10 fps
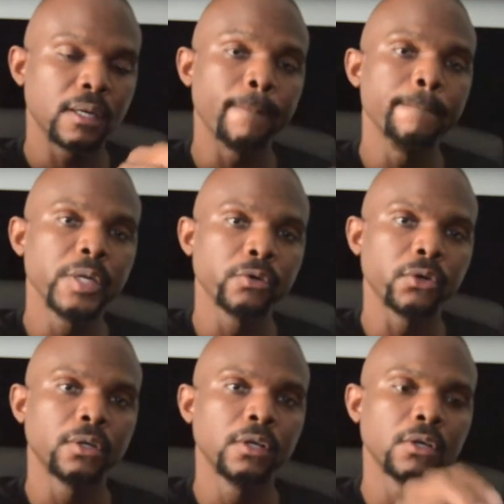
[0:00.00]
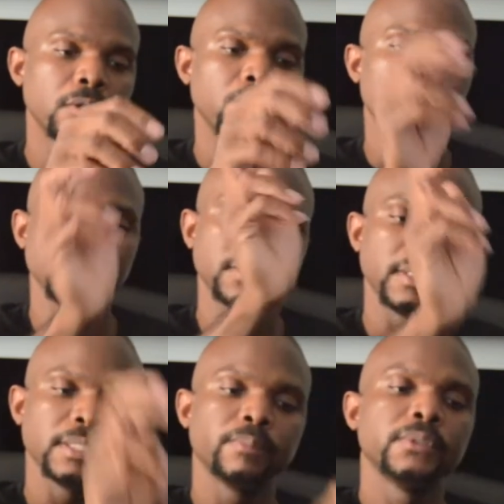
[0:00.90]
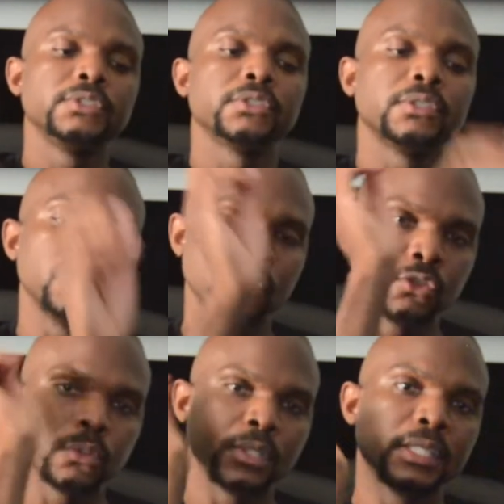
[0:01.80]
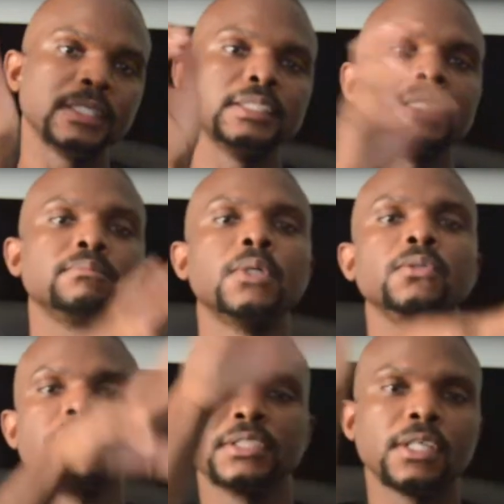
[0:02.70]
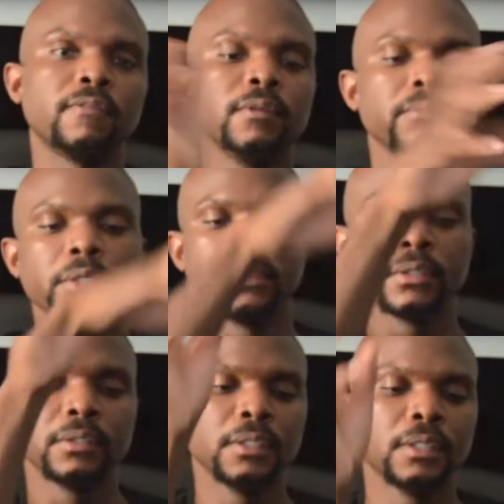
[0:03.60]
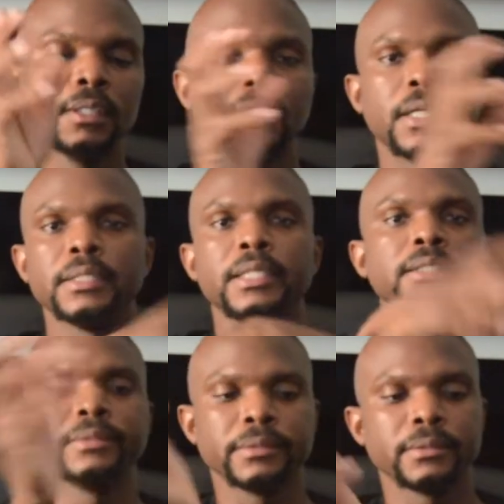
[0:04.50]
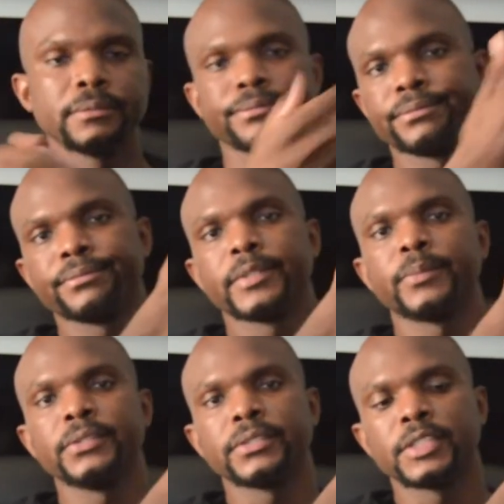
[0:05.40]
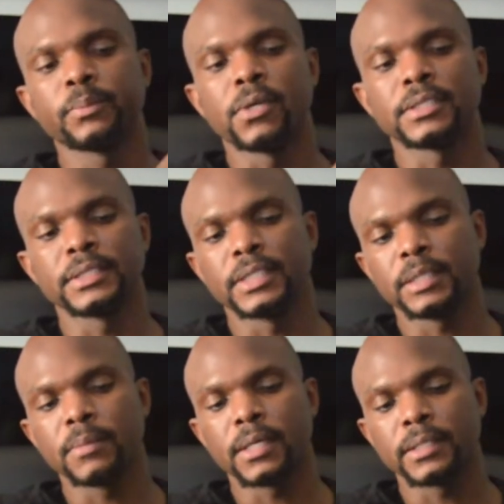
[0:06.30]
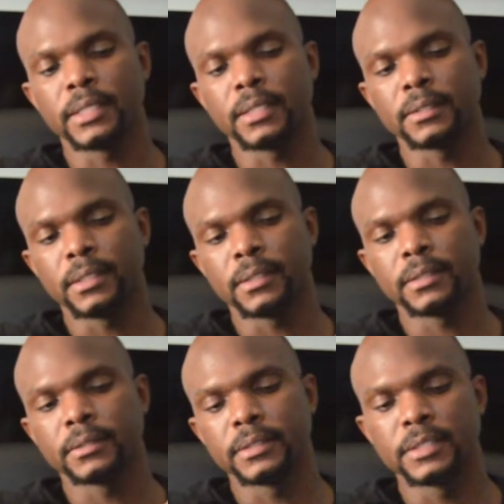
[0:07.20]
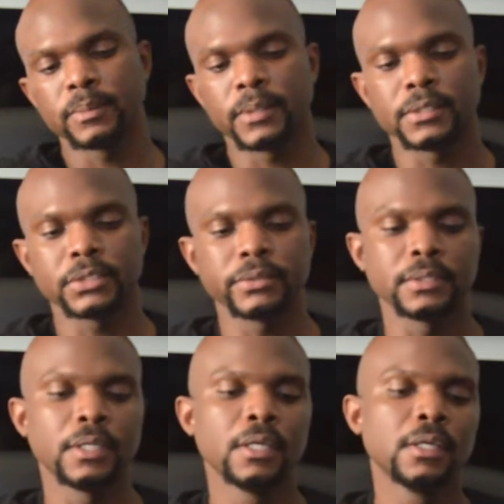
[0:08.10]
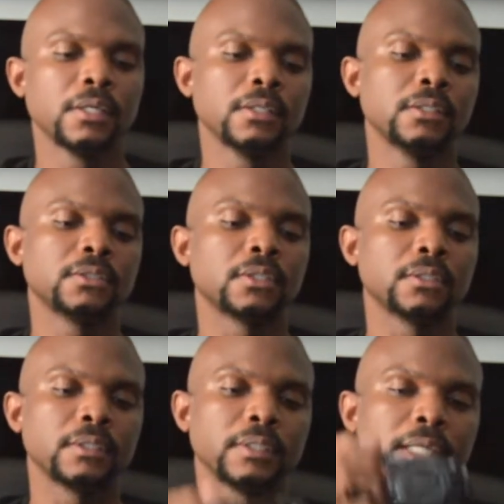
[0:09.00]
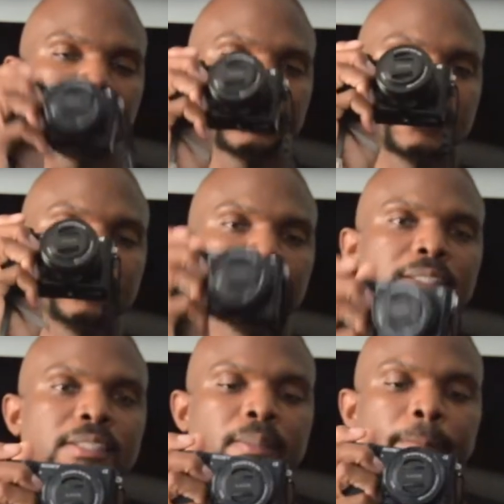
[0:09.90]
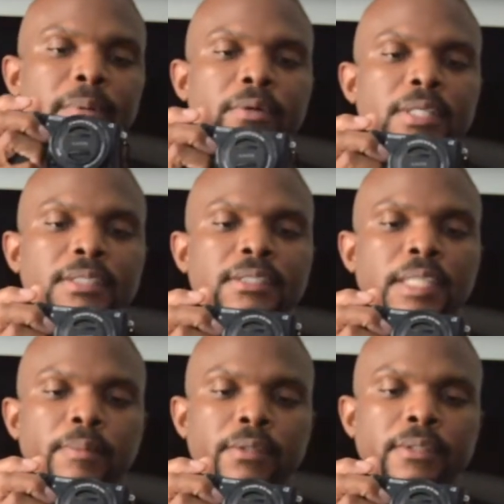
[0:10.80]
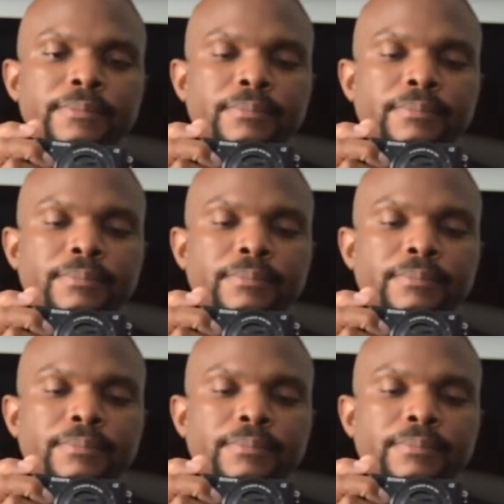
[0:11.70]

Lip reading: mirror, when you take the picture, it goes through the lens and bounces off the mirror, and then the picture is processed on the back of the display screen. So like I said, this is a mirrorless camera,